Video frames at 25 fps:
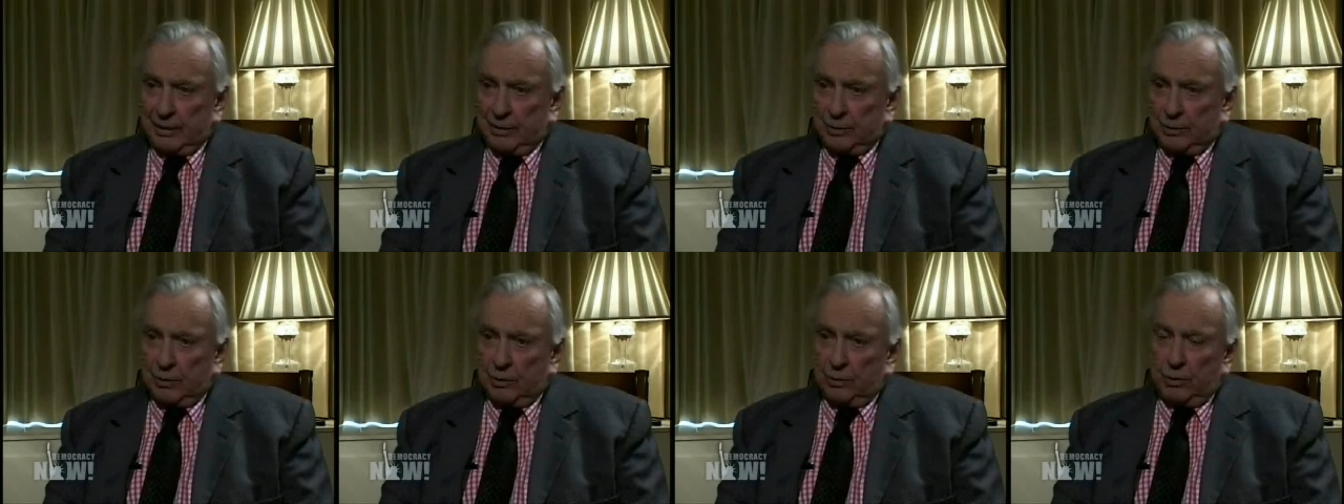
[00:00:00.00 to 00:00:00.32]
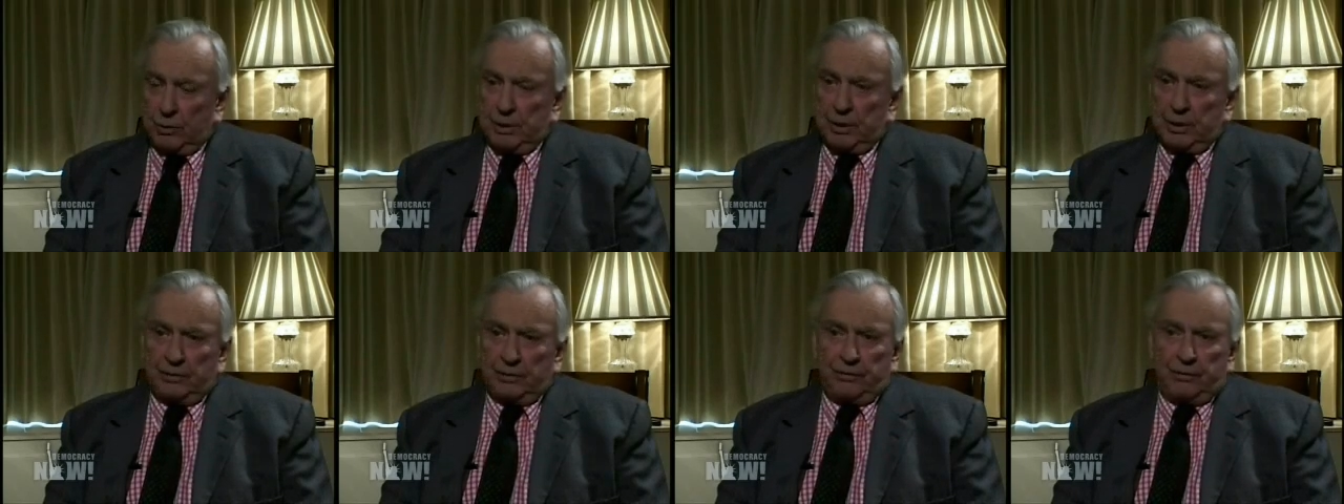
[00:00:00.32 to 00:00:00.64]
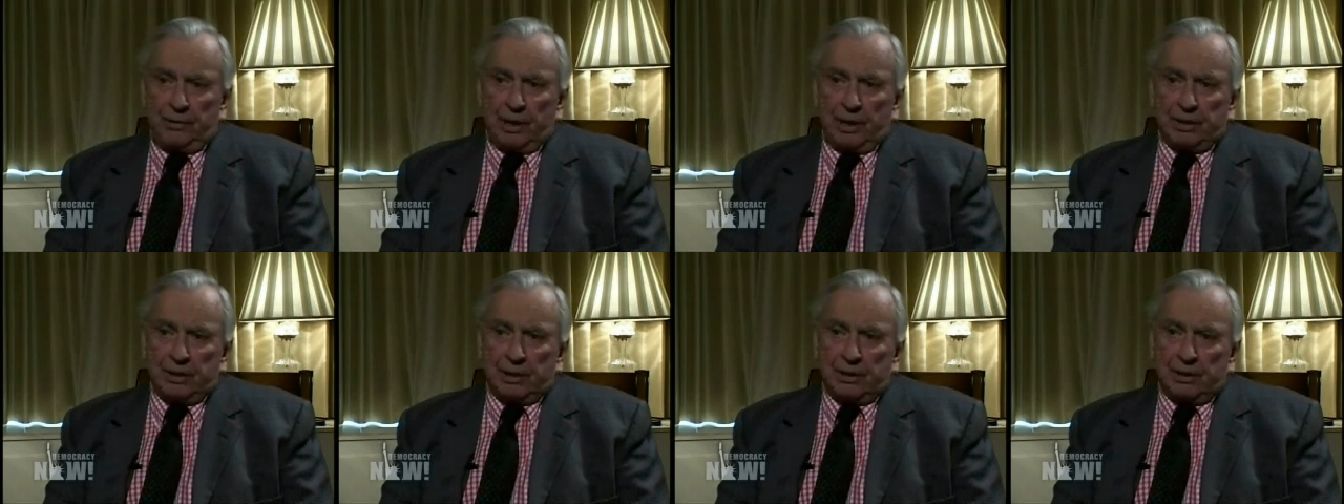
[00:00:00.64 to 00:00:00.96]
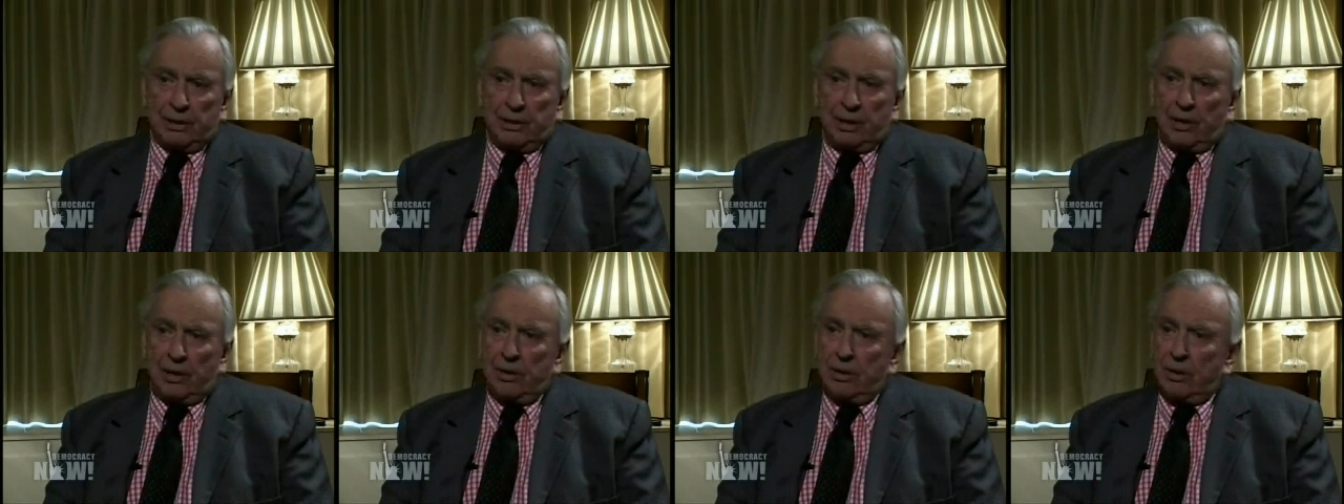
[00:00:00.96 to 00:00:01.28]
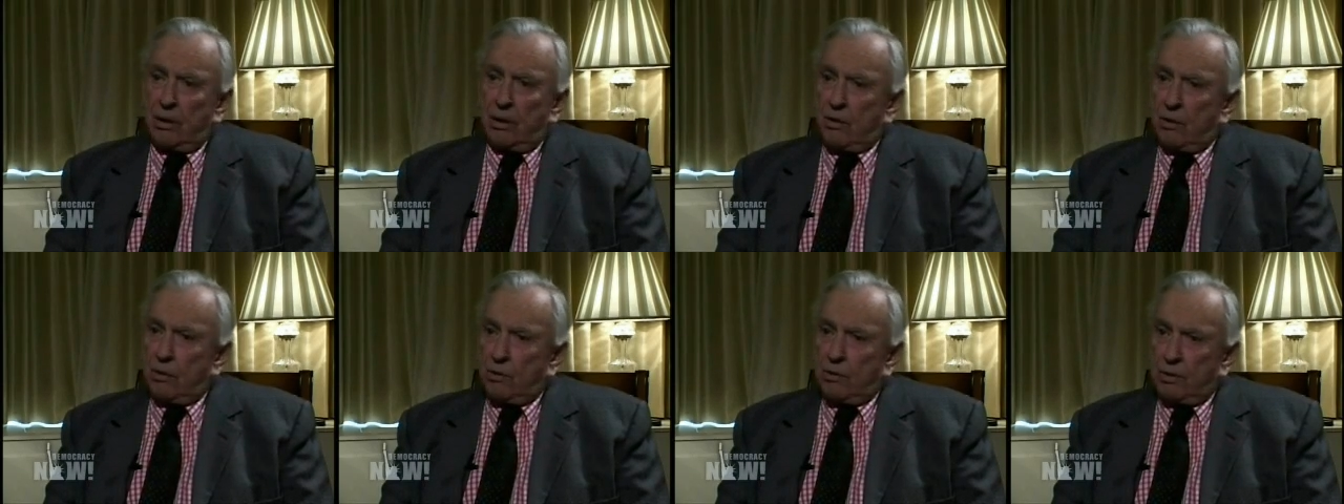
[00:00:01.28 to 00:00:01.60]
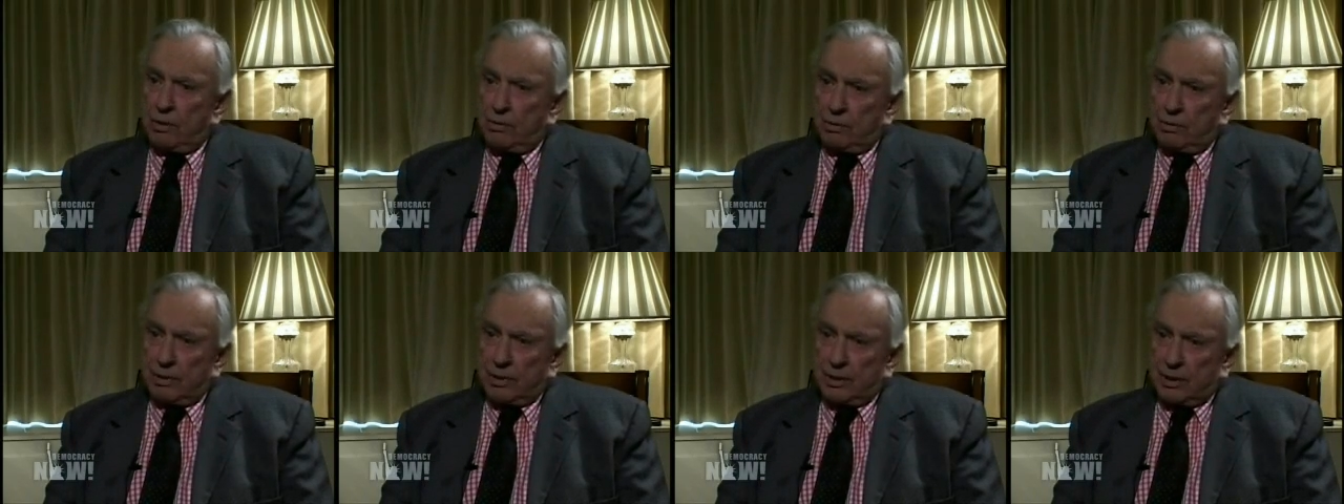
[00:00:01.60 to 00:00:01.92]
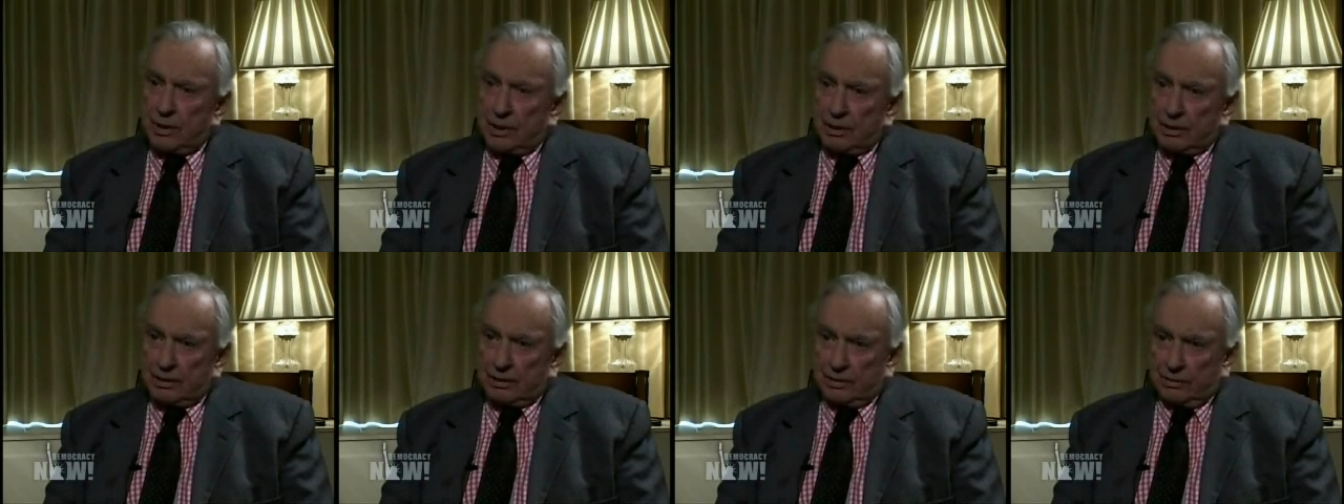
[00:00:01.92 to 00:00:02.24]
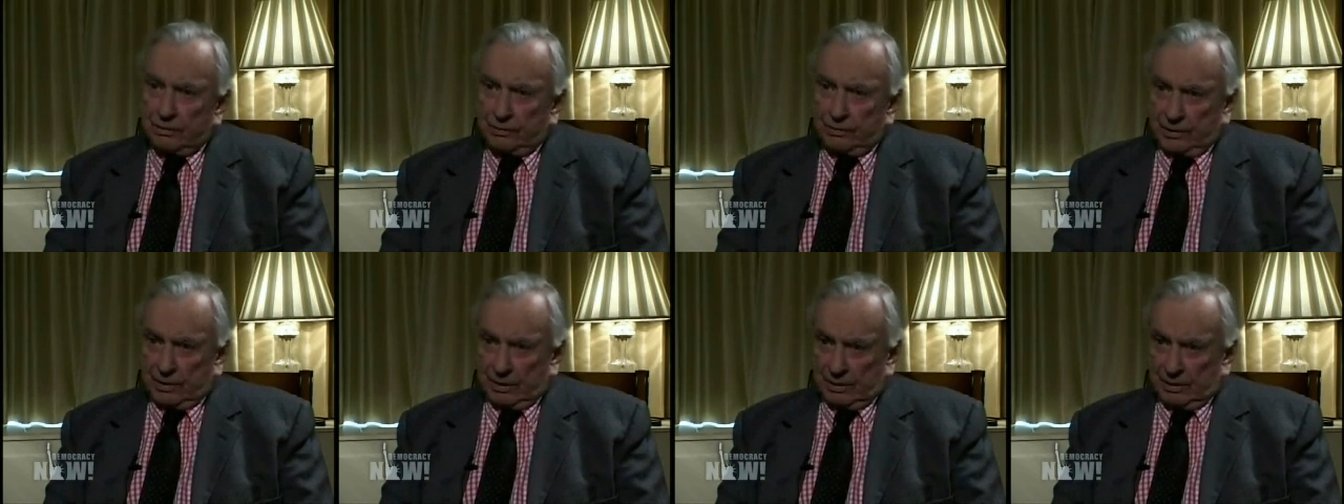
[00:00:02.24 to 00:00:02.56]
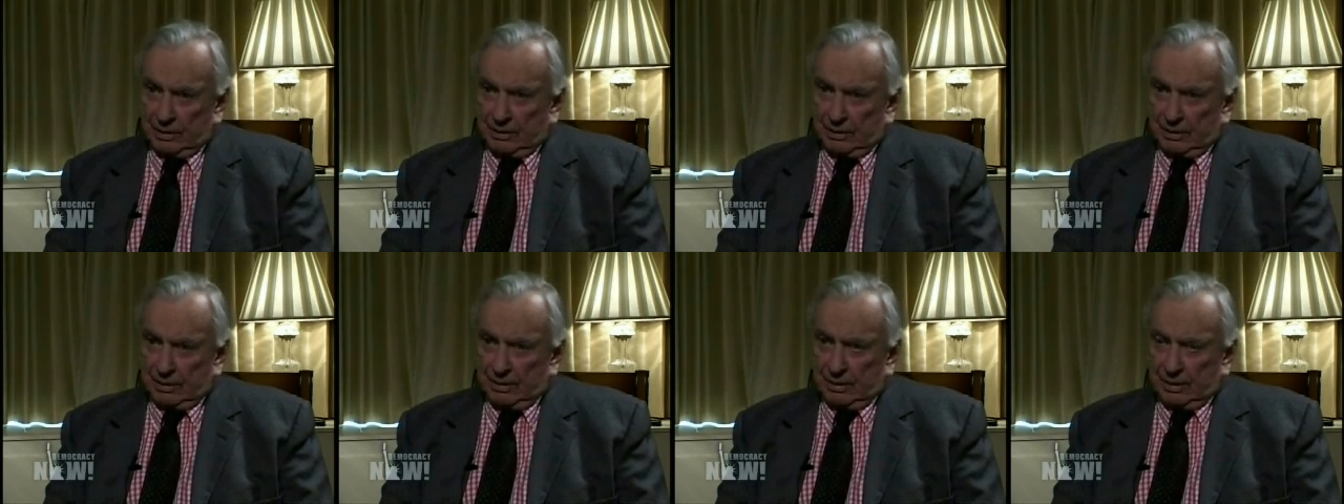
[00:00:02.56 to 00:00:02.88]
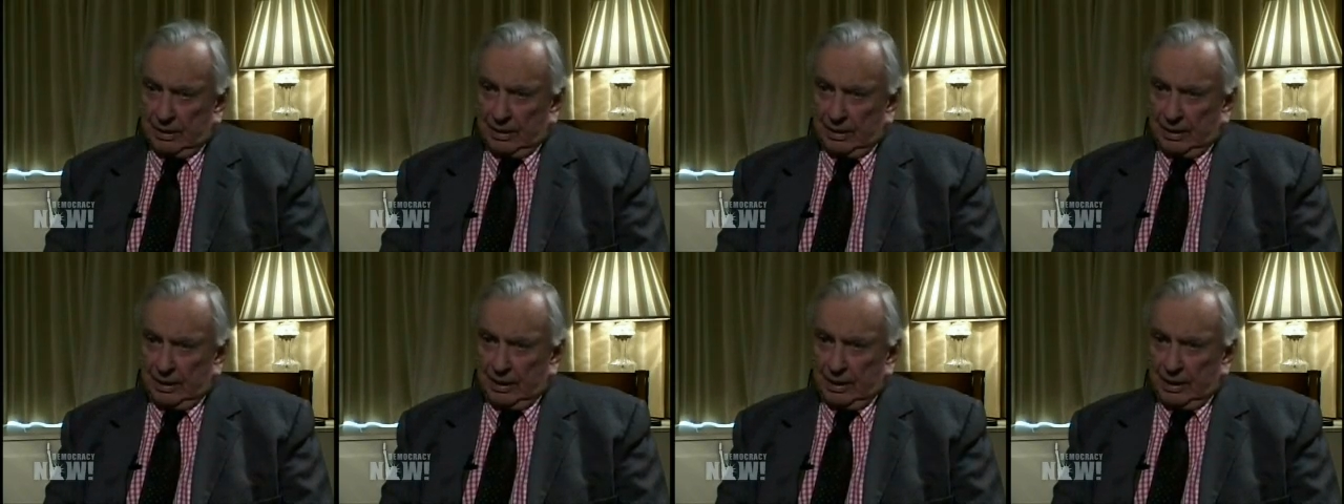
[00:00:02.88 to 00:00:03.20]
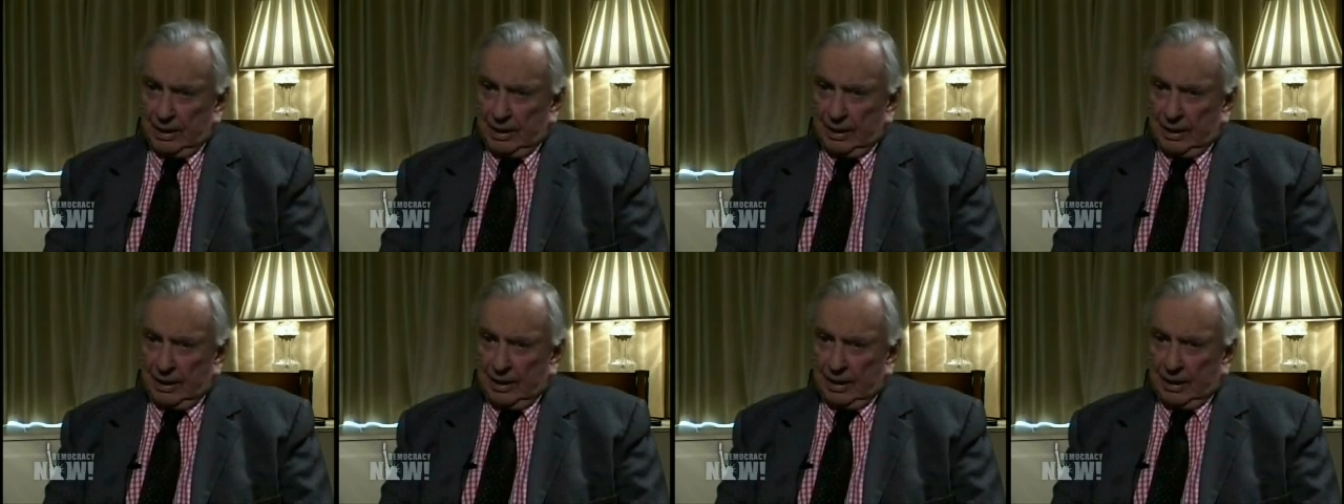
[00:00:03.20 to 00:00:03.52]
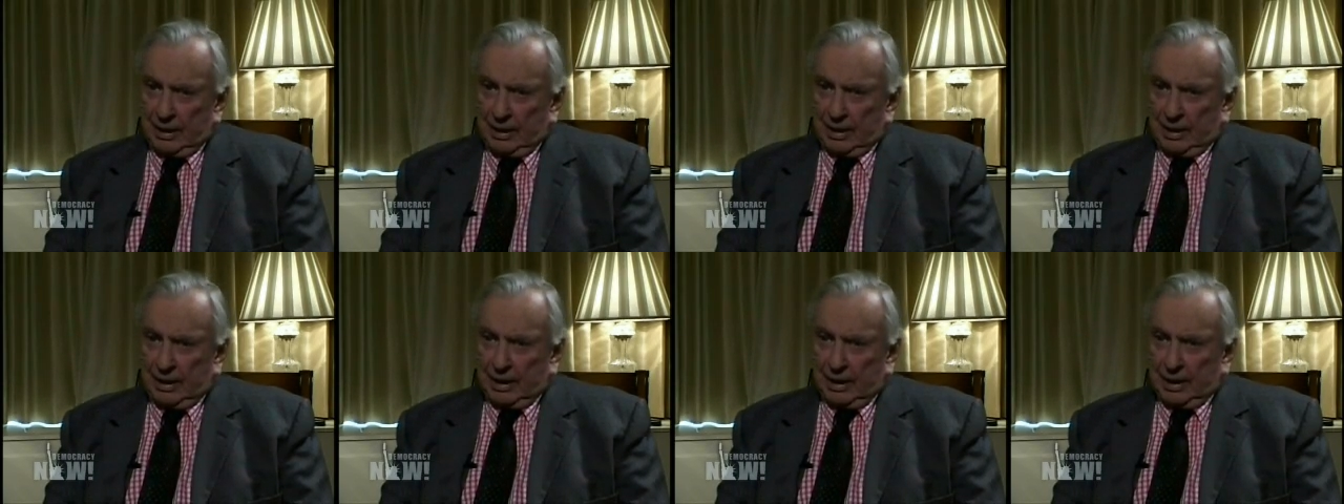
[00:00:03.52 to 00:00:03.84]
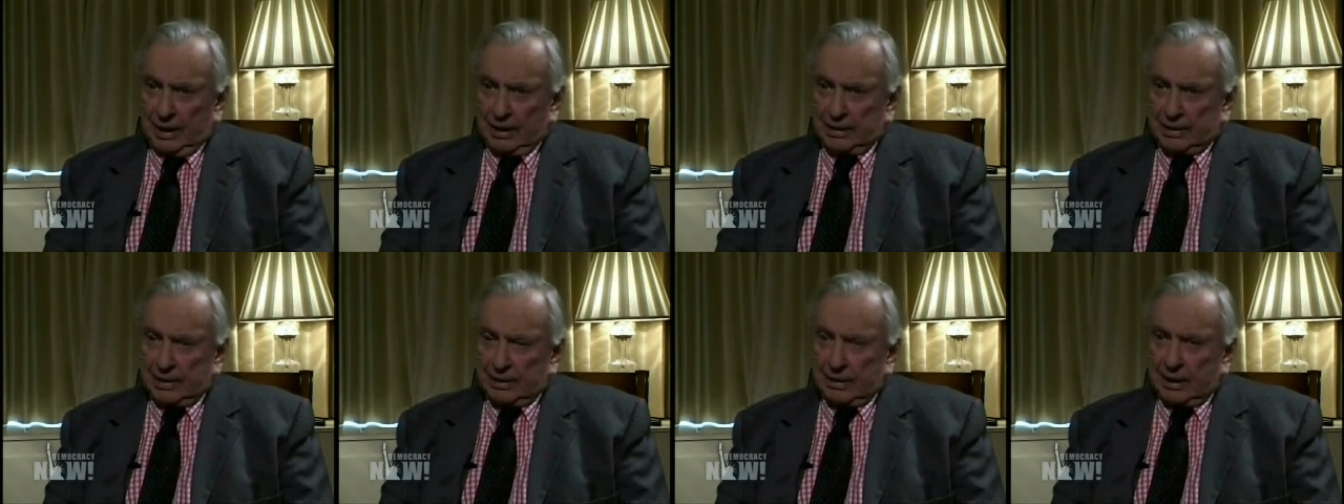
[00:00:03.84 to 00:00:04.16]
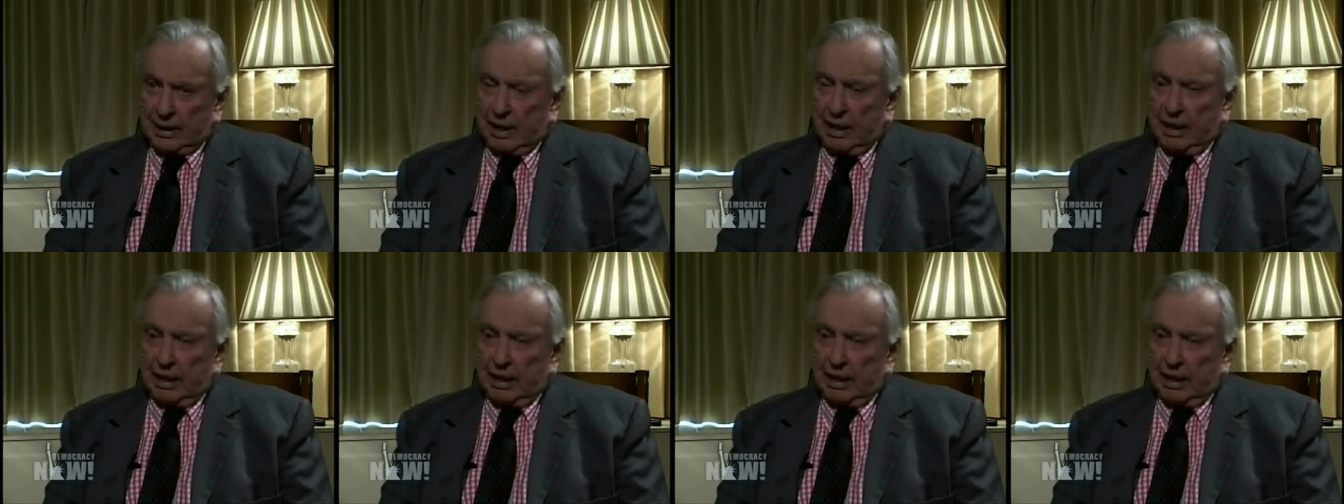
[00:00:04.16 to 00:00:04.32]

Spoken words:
Were we defended? No, we were not defended. Has this